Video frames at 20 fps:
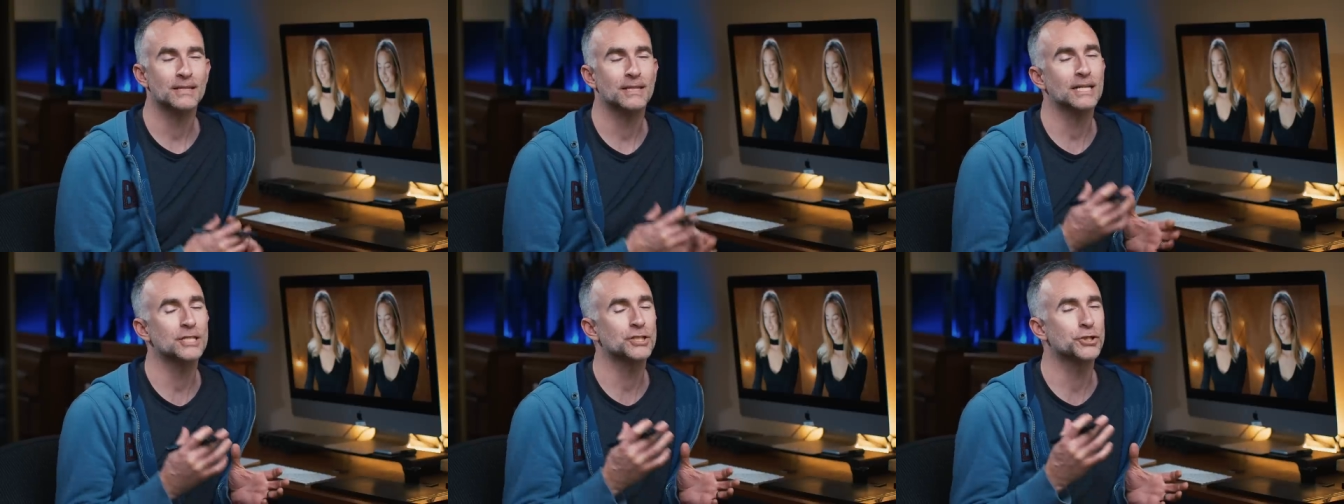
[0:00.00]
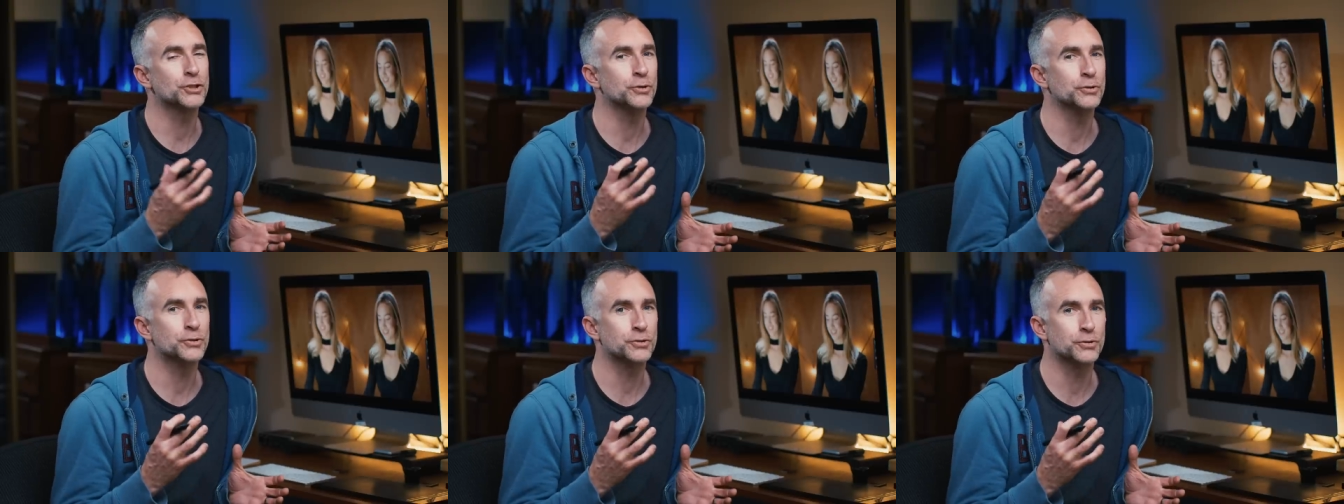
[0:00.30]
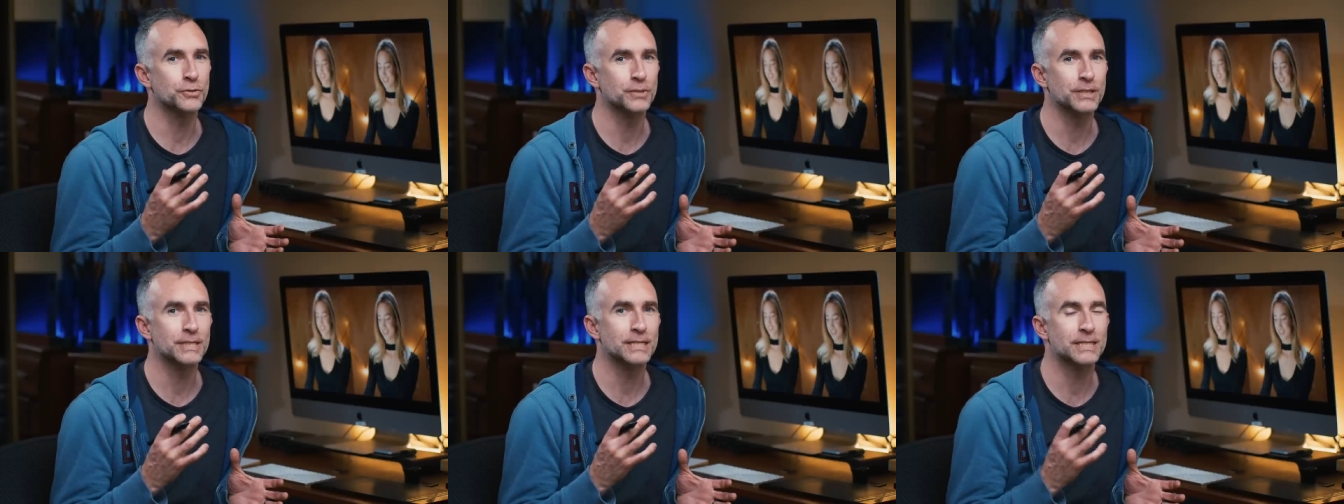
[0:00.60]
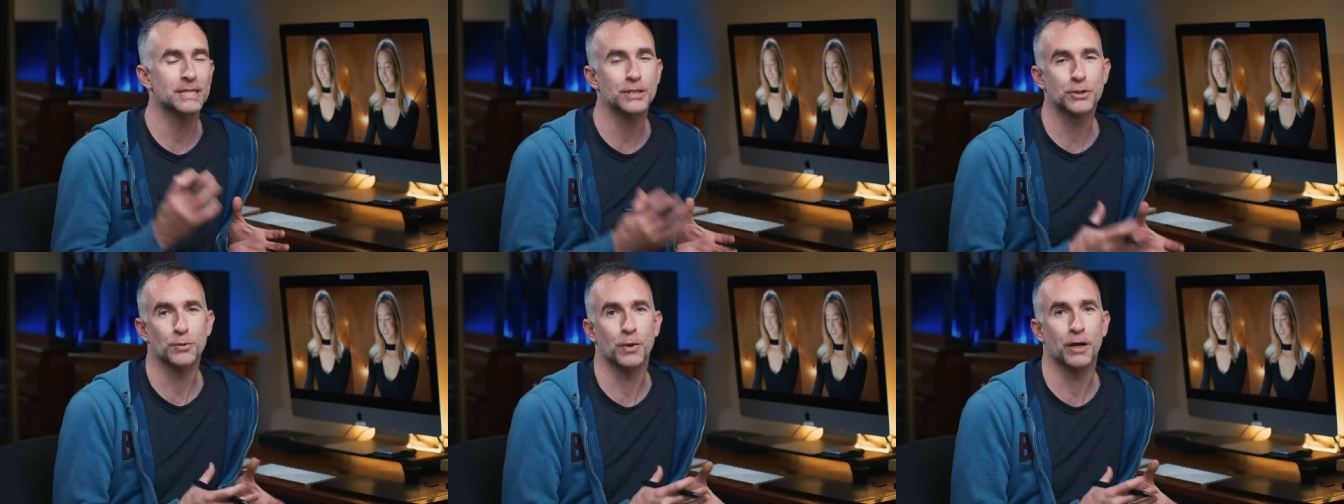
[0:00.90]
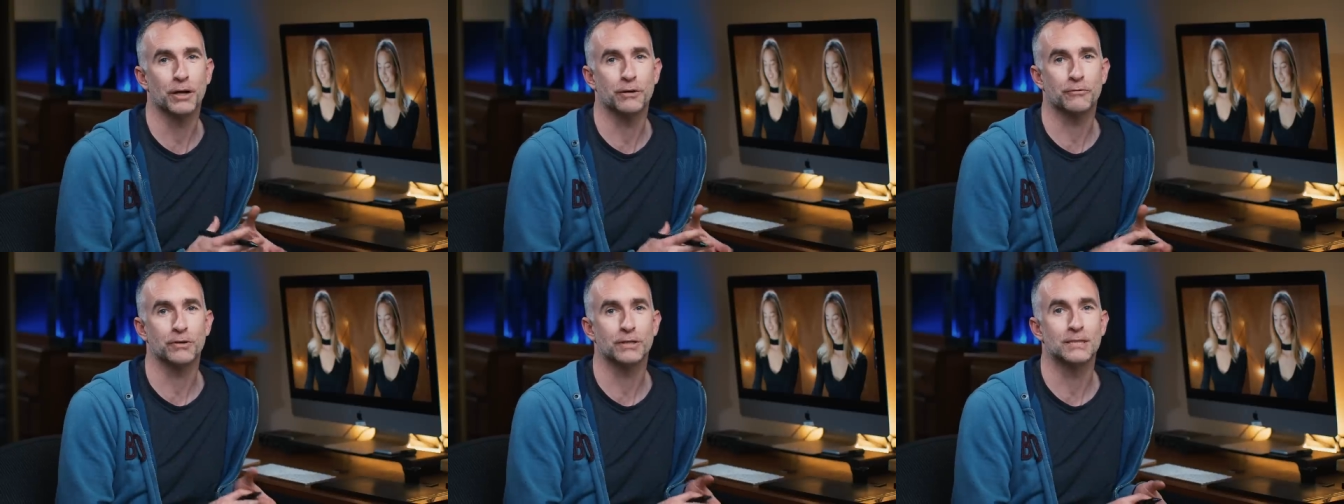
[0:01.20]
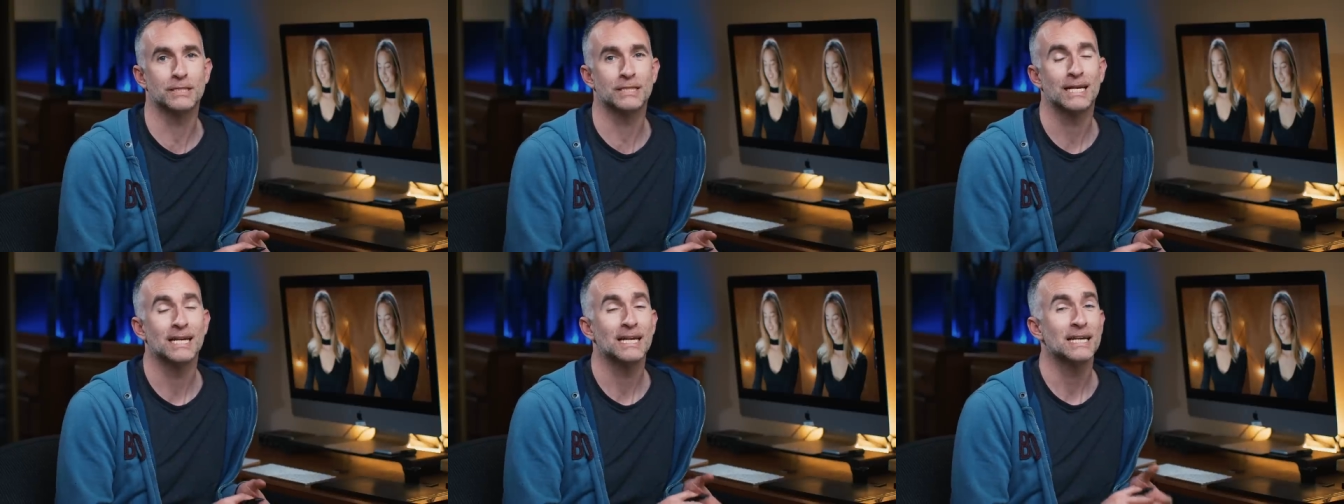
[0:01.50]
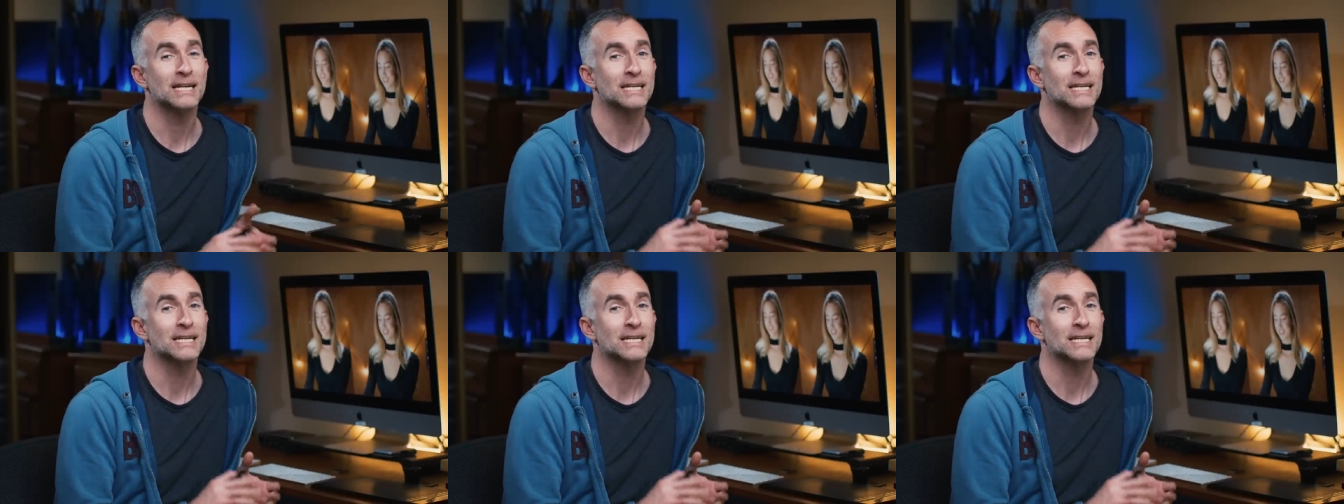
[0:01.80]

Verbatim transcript: That's due to the C200's